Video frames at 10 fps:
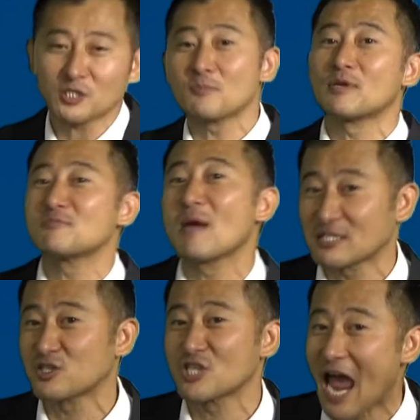Bizmates
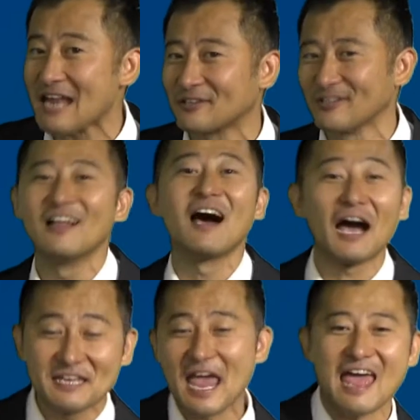channel
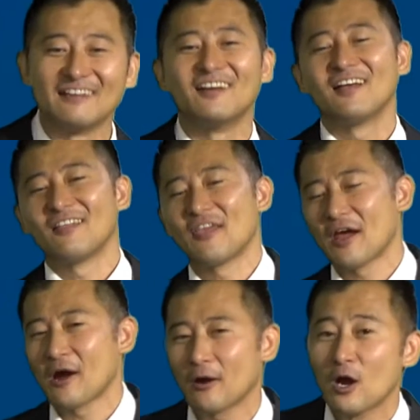again.
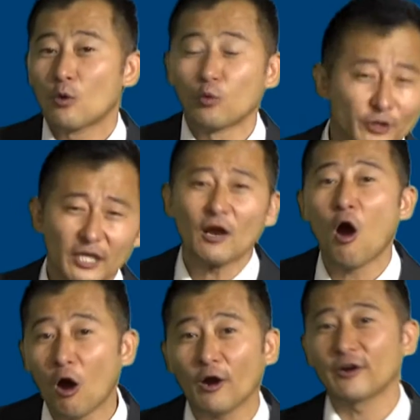They're working
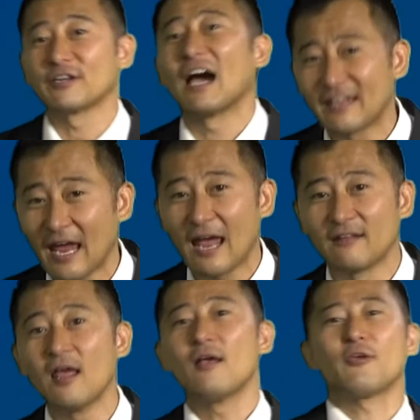hard again.
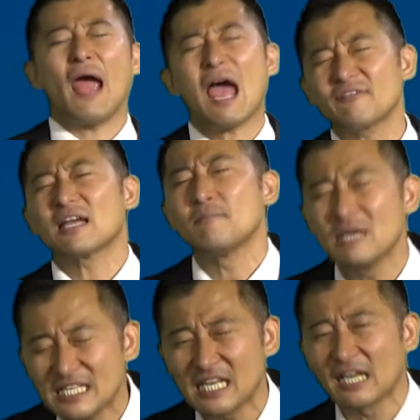They're having a
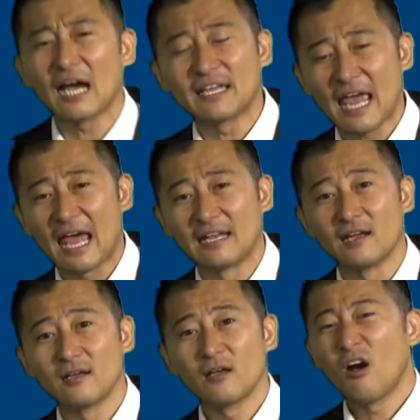meeting again.
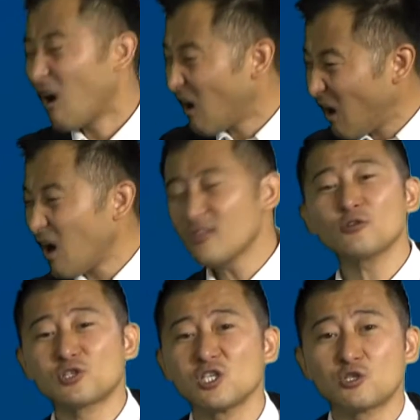All those
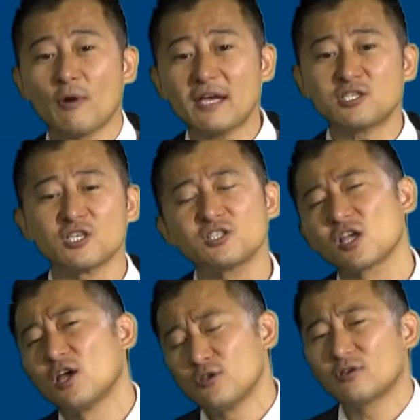situations,
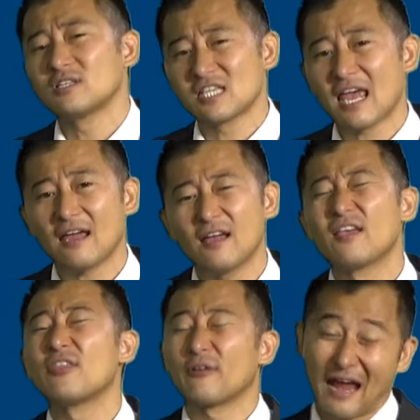you could say
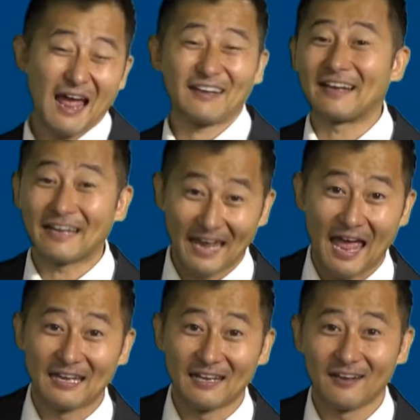they're at it again.
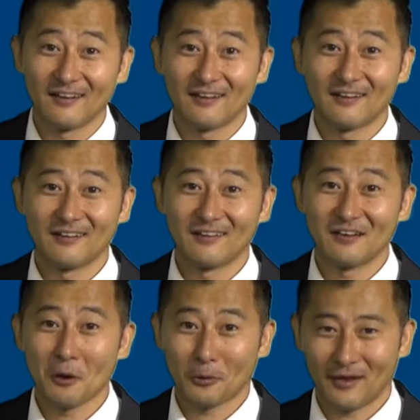
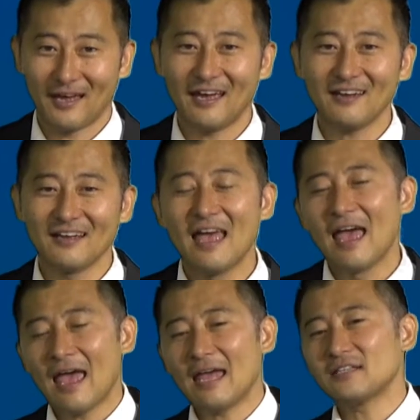Okay?
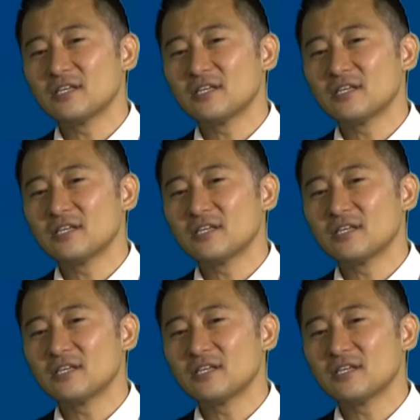And